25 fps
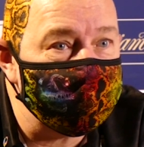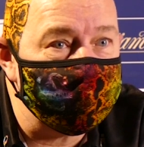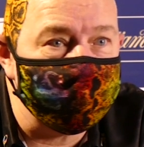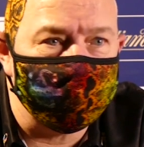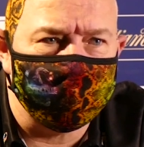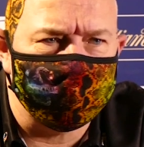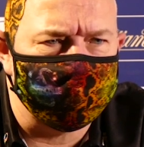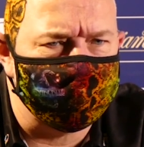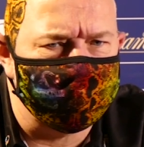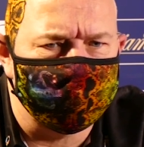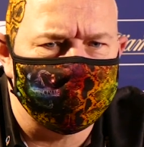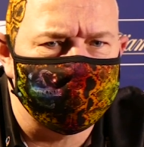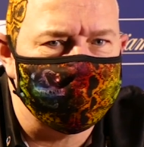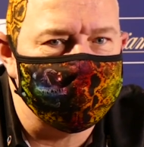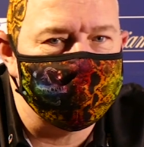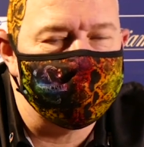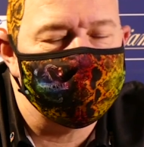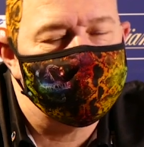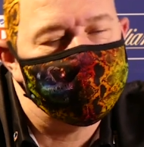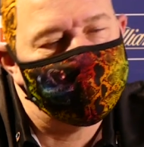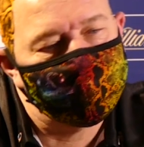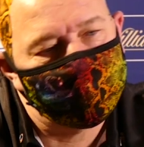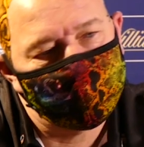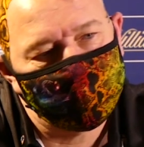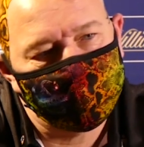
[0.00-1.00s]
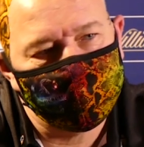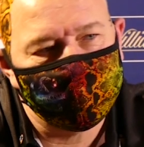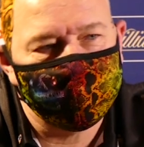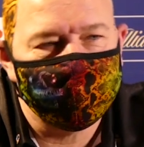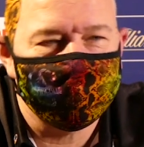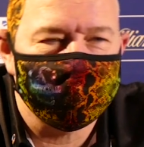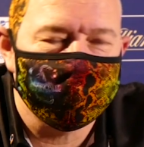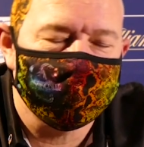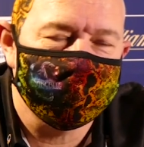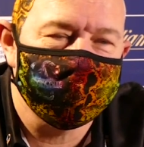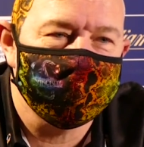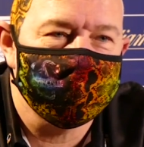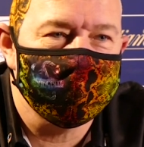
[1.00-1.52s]
a tough battle there. Will play any
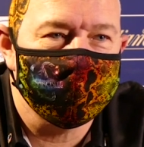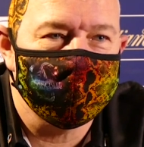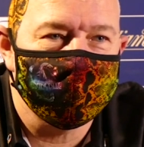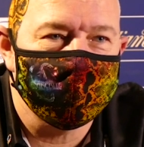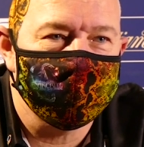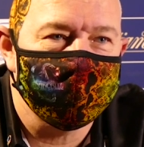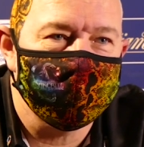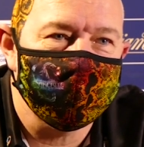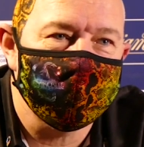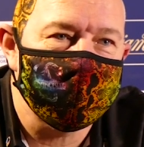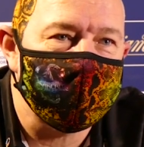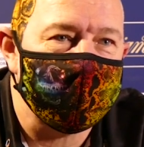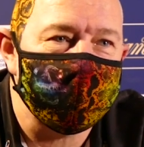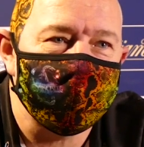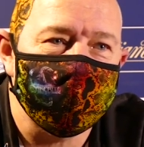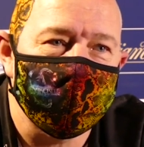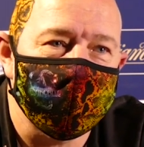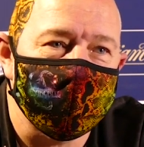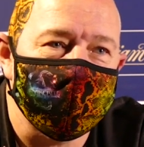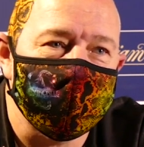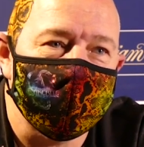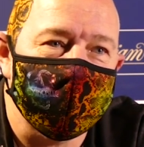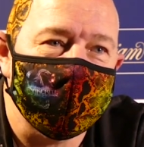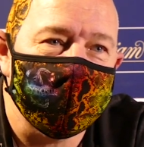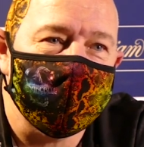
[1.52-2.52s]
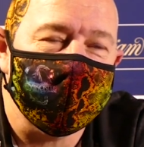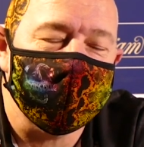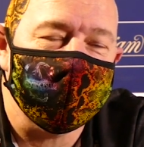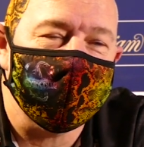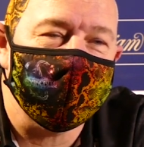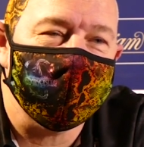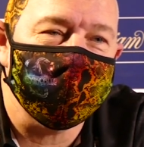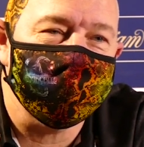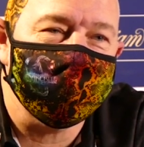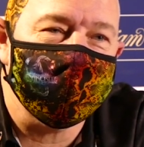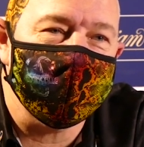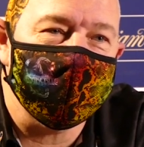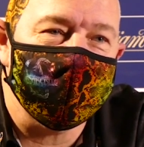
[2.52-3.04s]
part? No, not really.
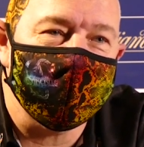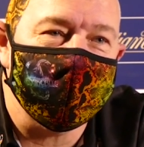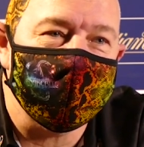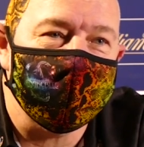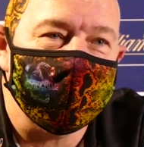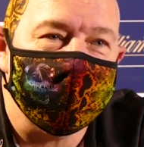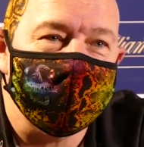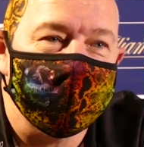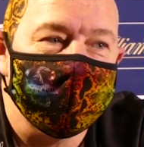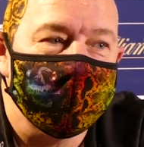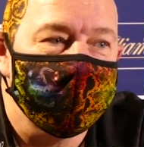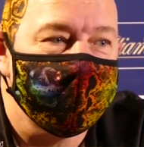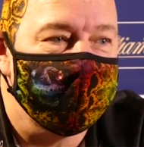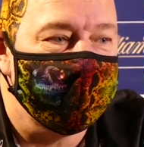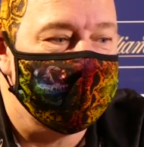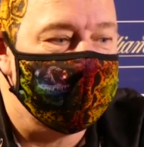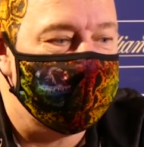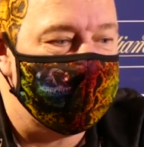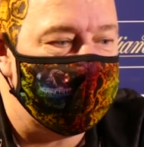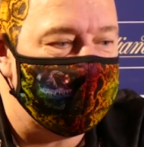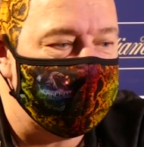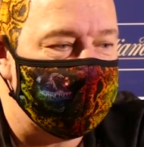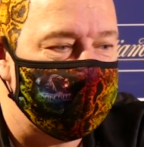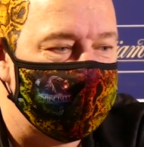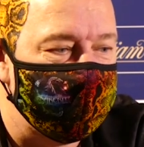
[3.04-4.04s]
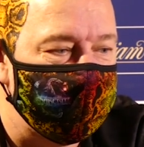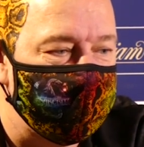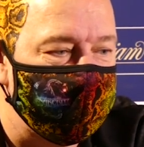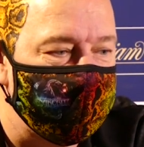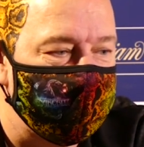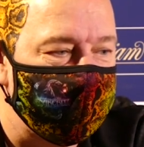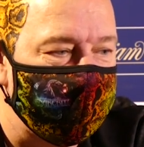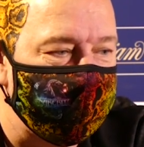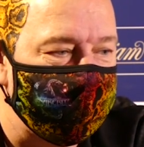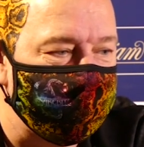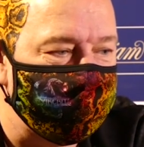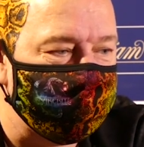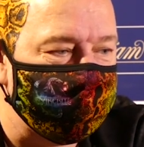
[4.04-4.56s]
No. Uh, uh,